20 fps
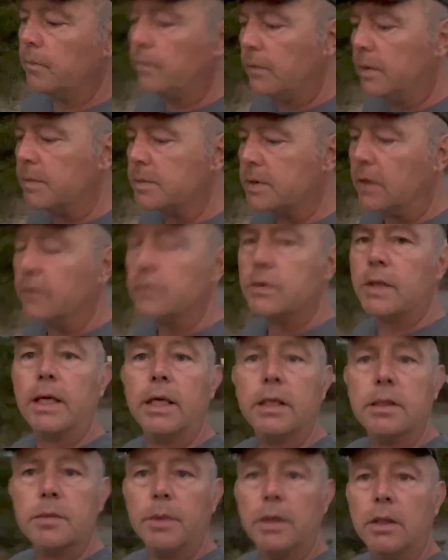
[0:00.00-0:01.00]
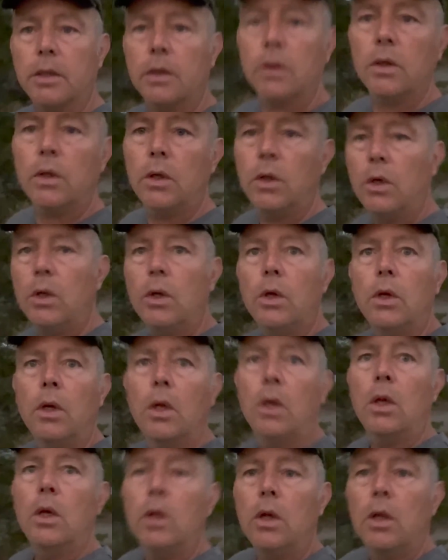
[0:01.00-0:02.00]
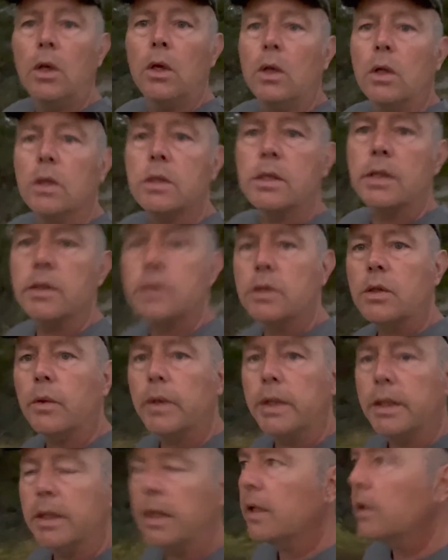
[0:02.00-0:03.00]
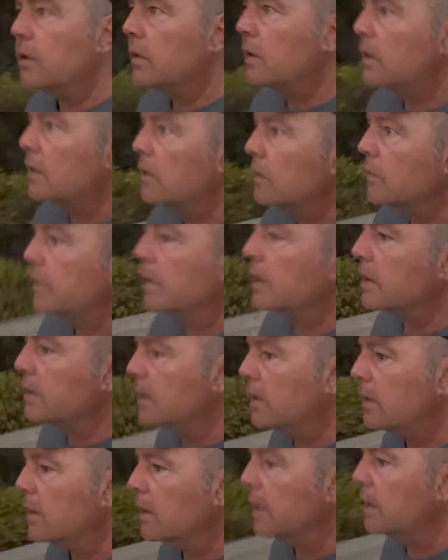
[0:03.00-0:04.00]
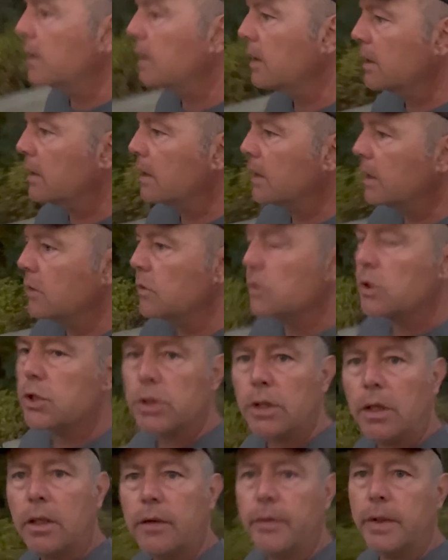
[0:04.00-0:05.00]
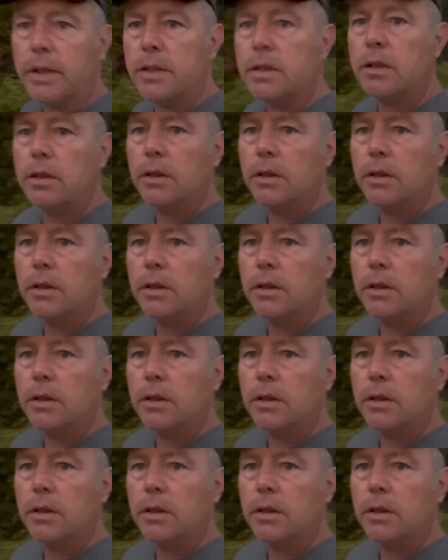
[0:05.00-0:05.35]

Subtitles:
themselves. I can't speak. Sun's going down. I don't know if you can tell that. I'm going to get you a shot of it.